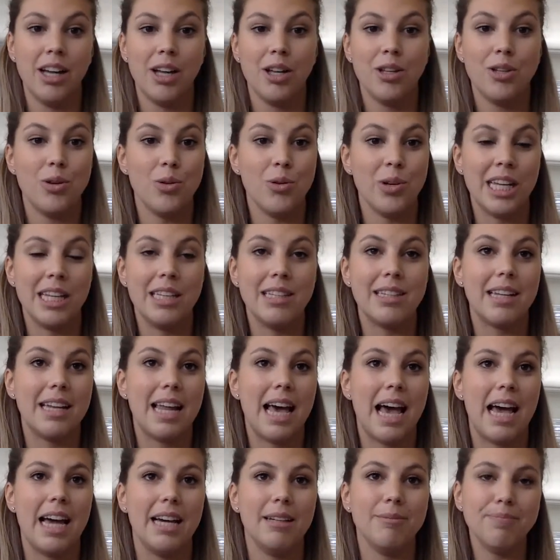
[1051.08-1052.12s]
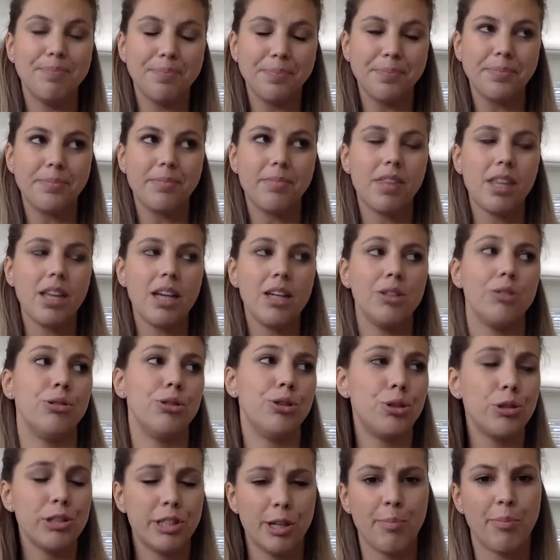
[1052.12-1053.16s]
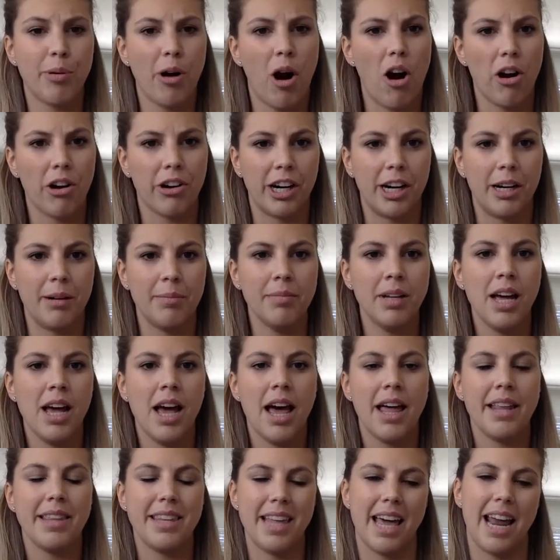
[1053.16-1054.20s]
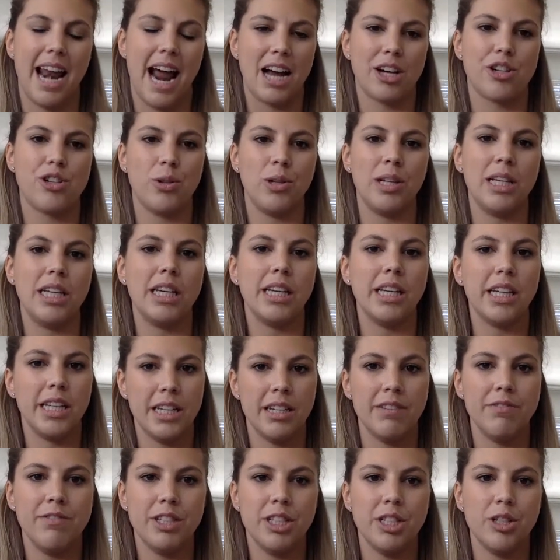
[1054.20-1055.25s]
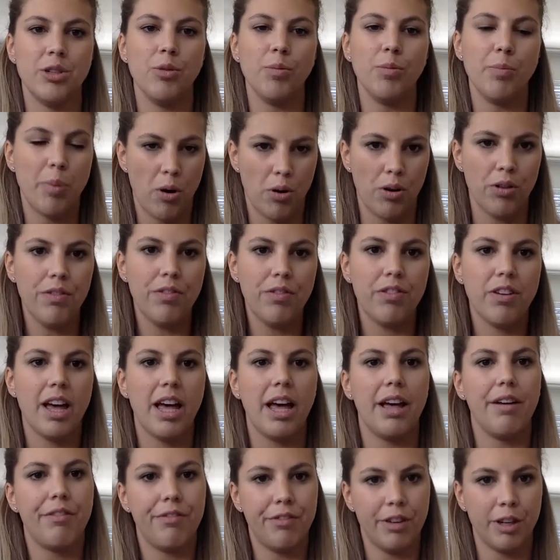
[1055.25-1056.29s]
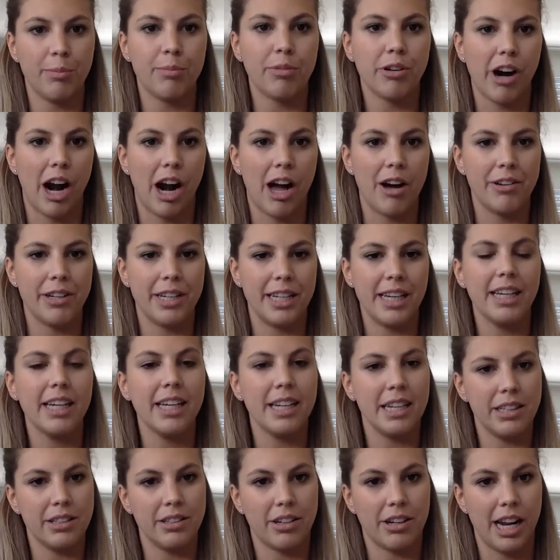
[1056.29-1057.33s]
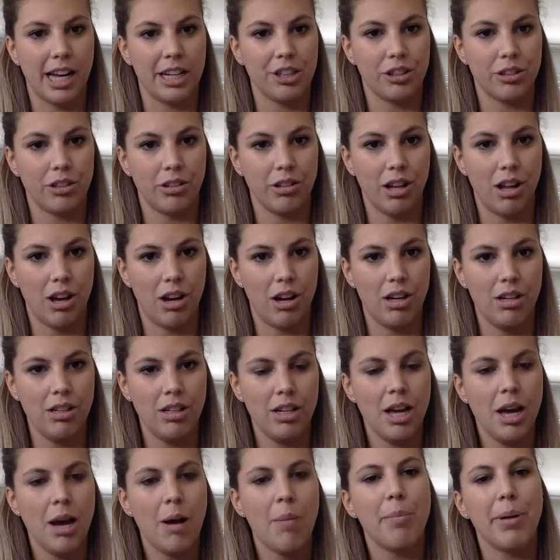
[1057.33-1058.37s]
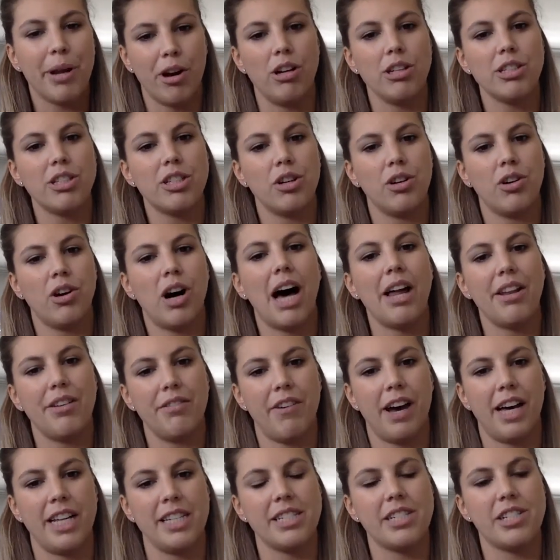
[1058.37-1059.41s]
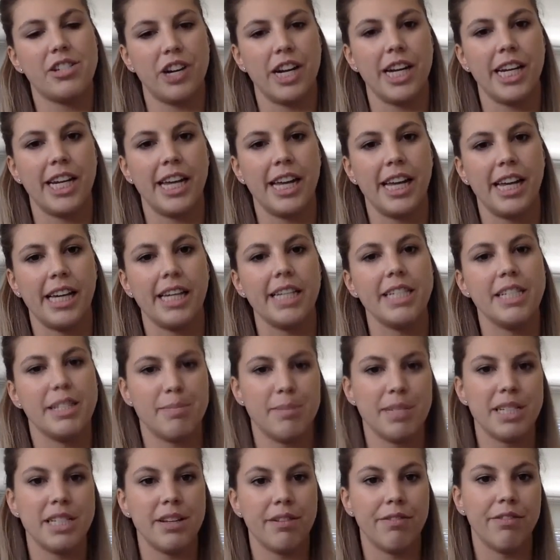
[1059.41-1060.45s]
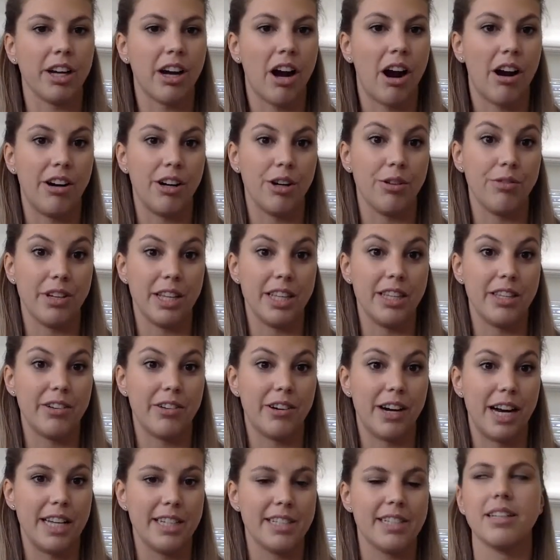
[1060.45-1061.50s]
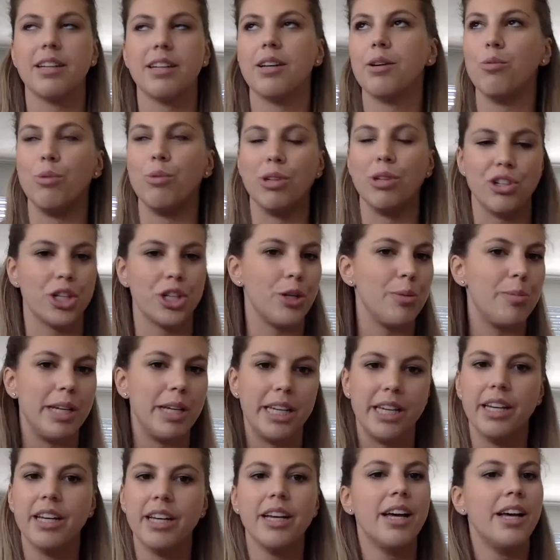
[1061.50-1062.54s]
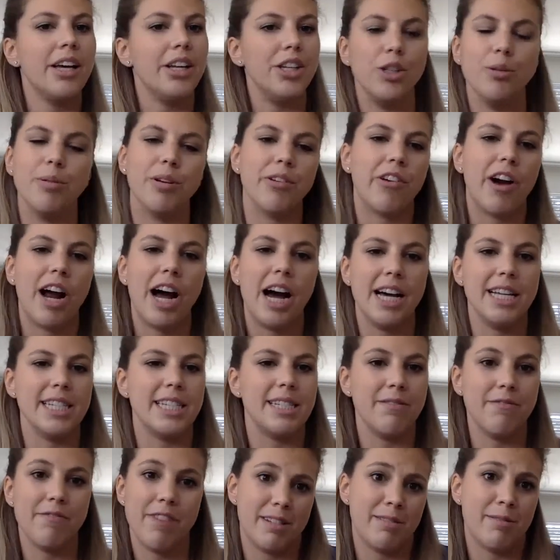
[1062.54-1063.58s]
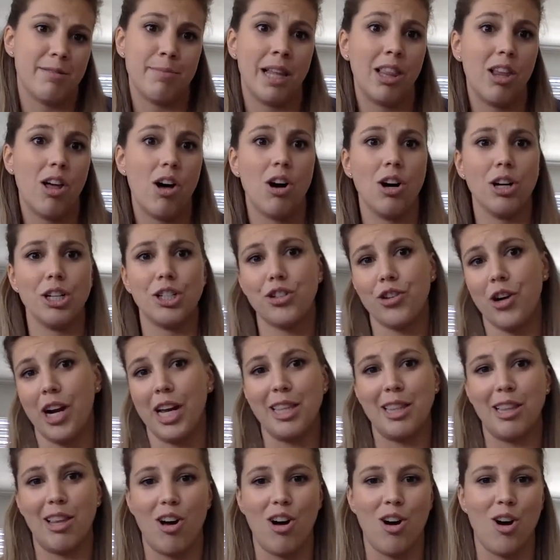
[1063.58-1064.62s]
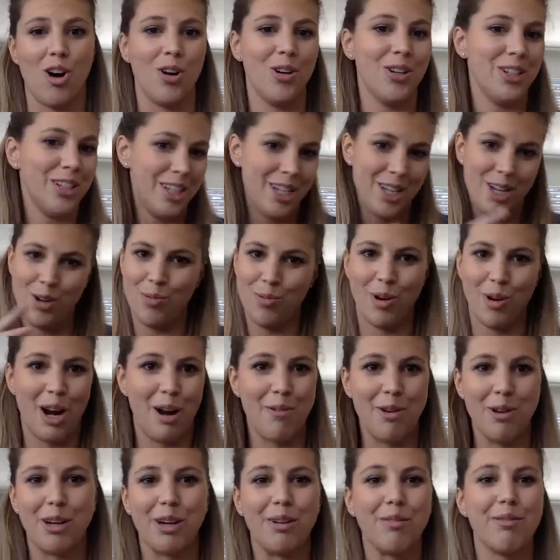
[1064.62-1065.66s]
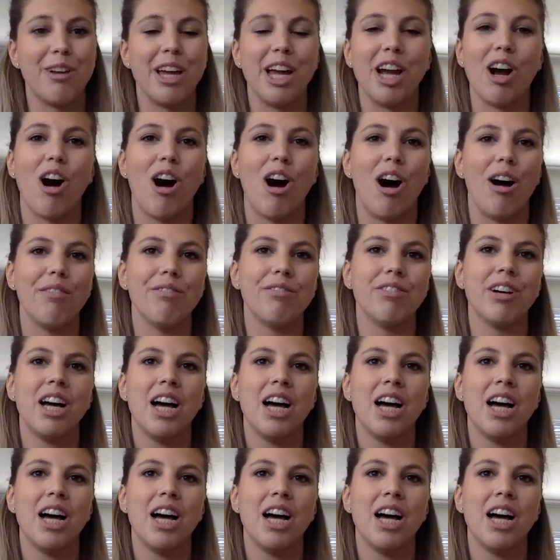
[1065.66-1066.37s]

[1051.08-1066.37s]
tuned in today, choose a program that actually gives you both a firm grounding in international law, but also advanced training in specific area of interest, which could be human rights, investment law, trade law, whatever you can think of.